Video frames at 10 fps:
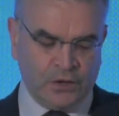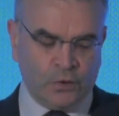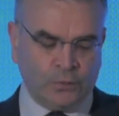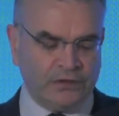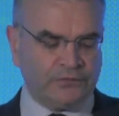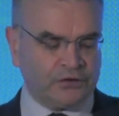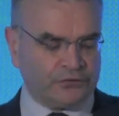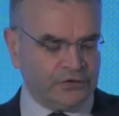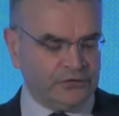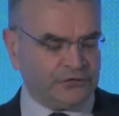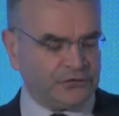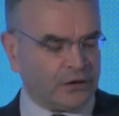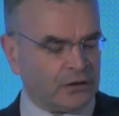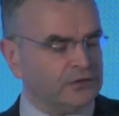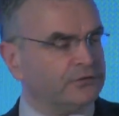We have increased
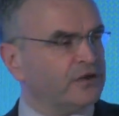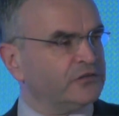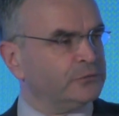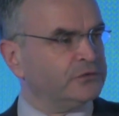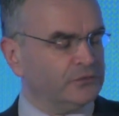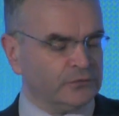our investment in